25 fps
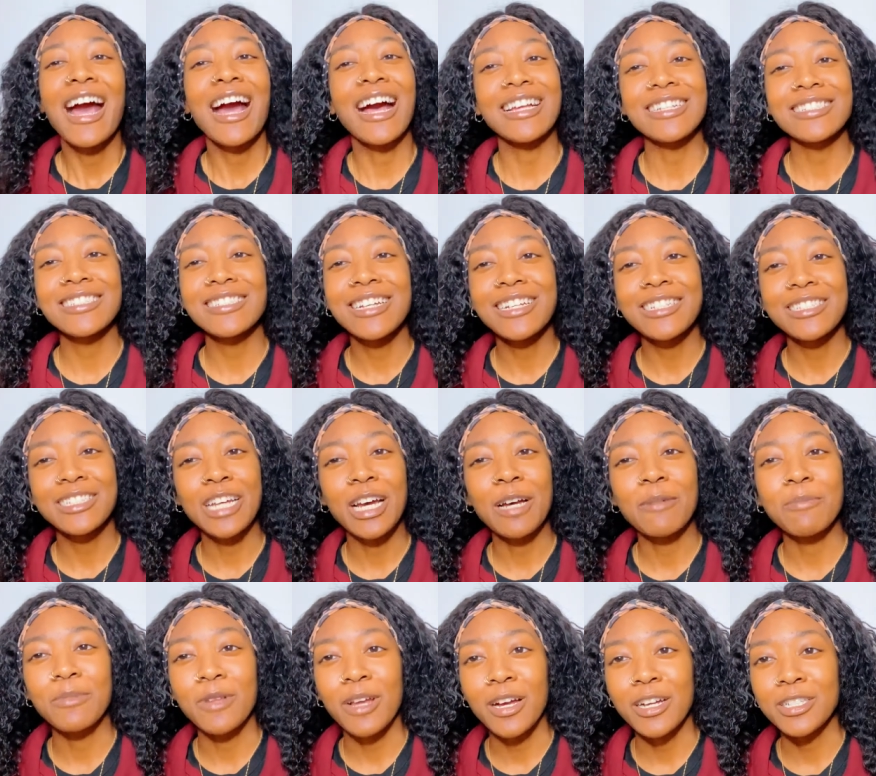It's not
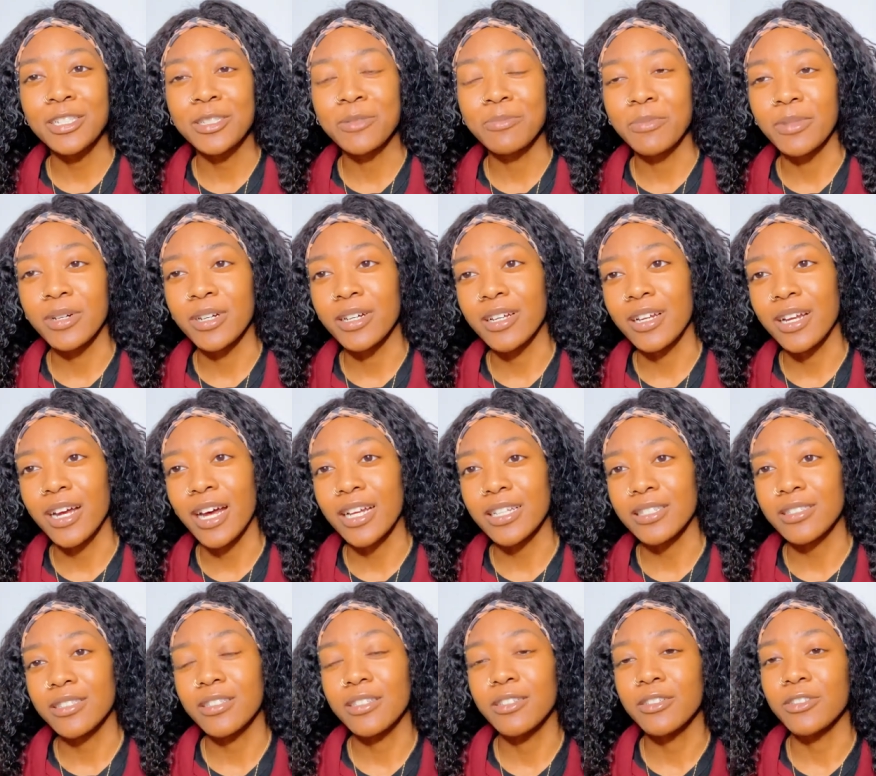top notch, but I
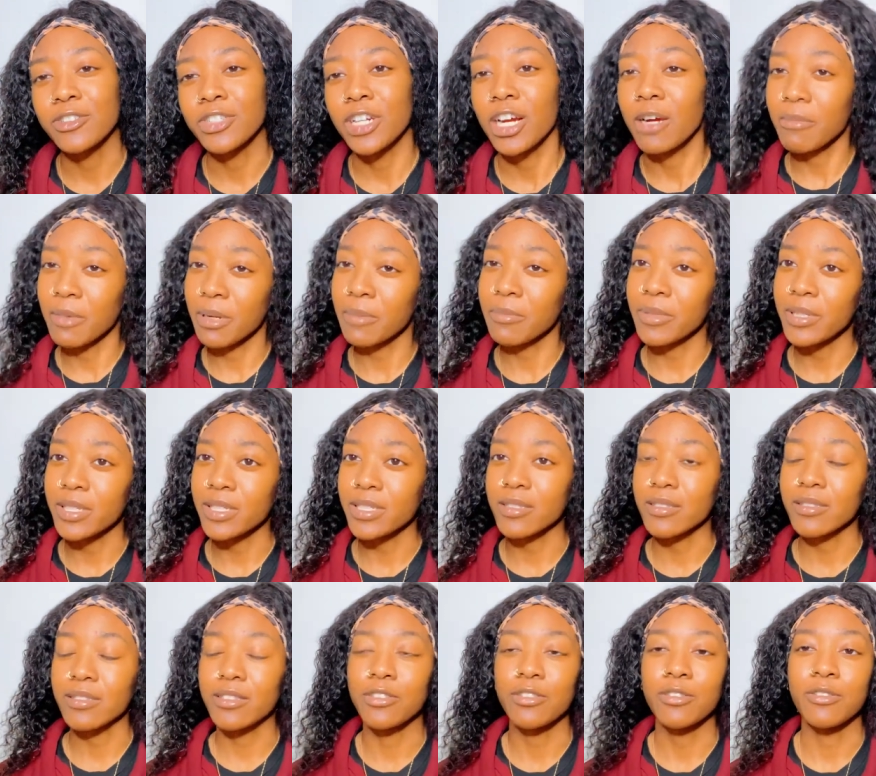still try my
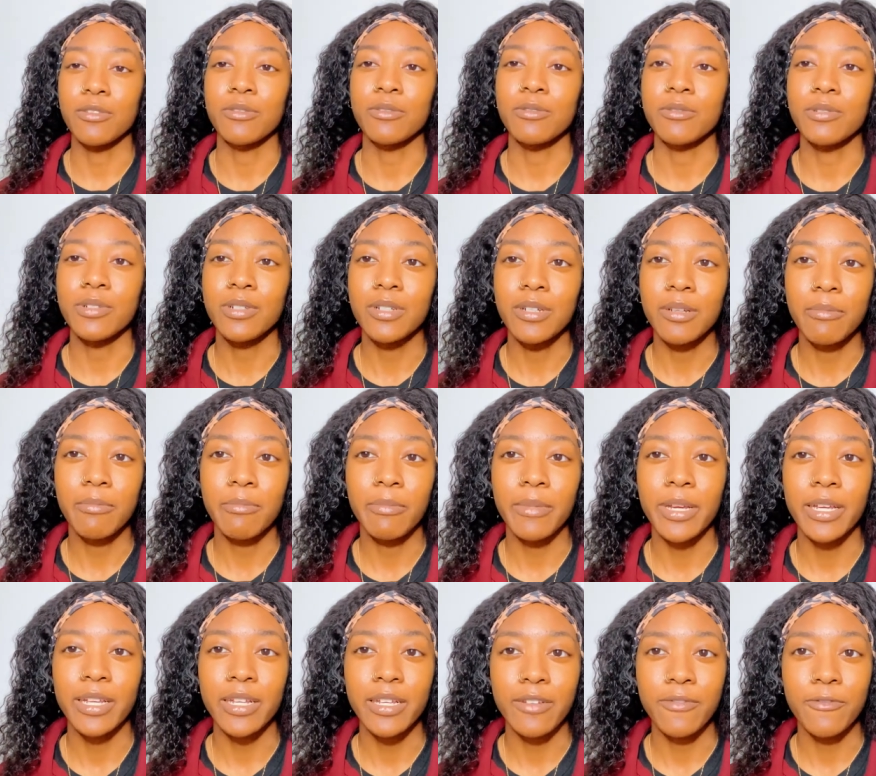best to
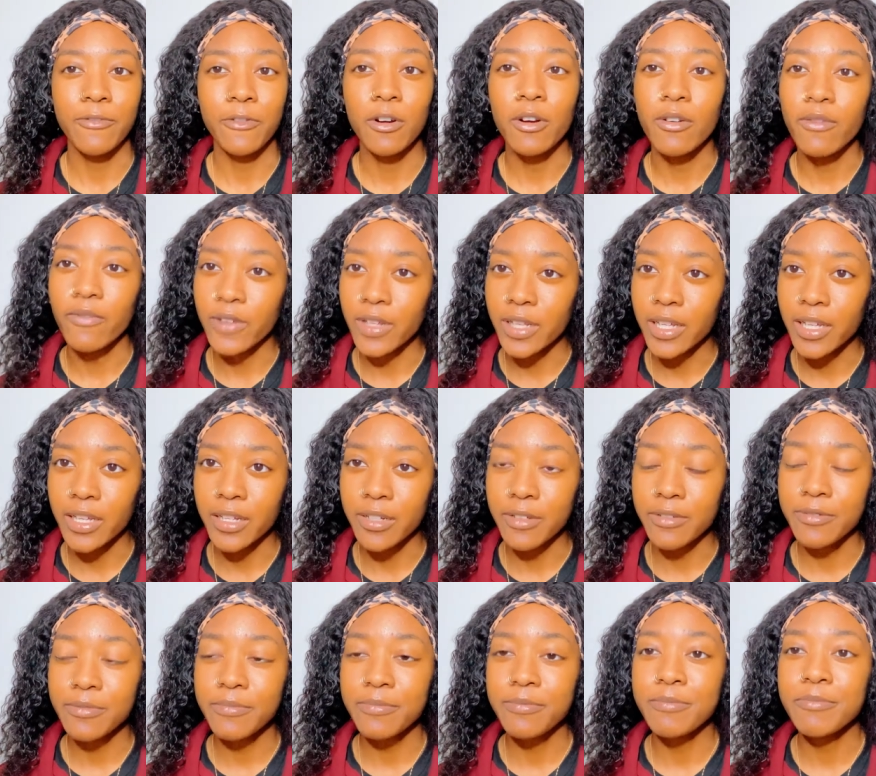make it for a
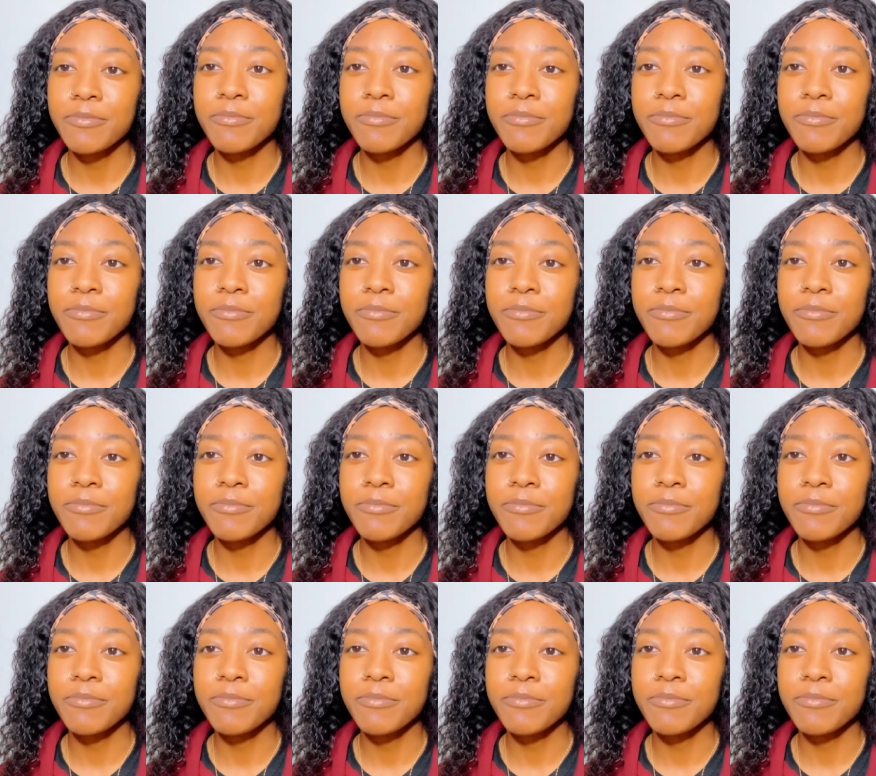video.